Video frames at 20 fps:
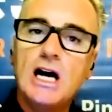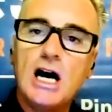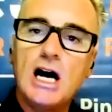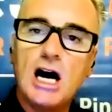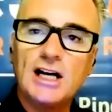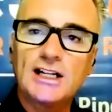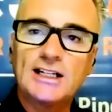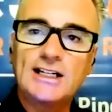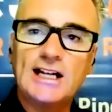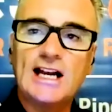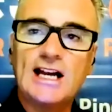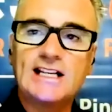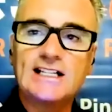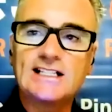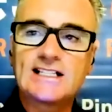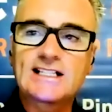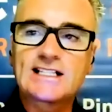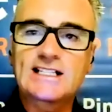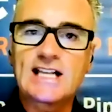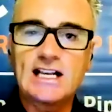online
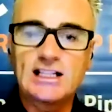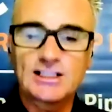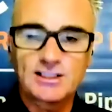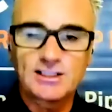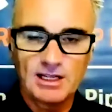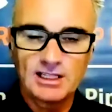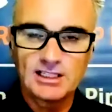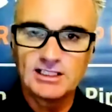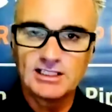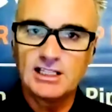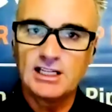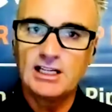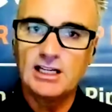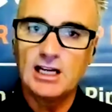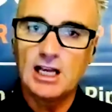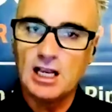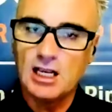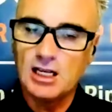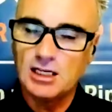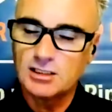sales magazine
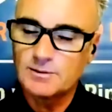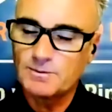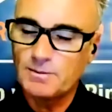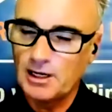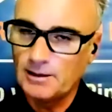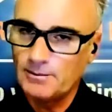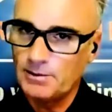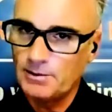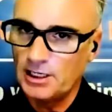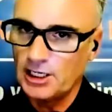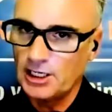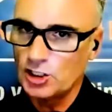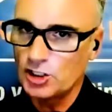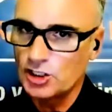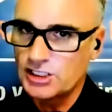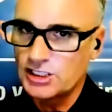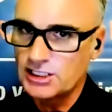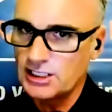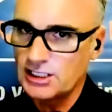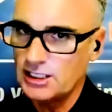and Pipeliner
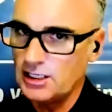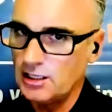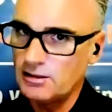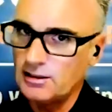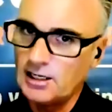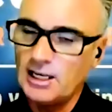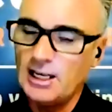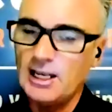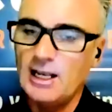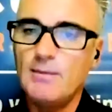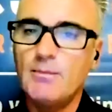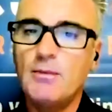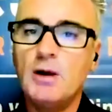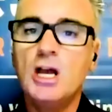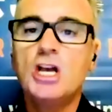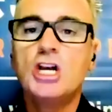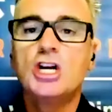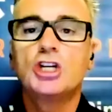CRM,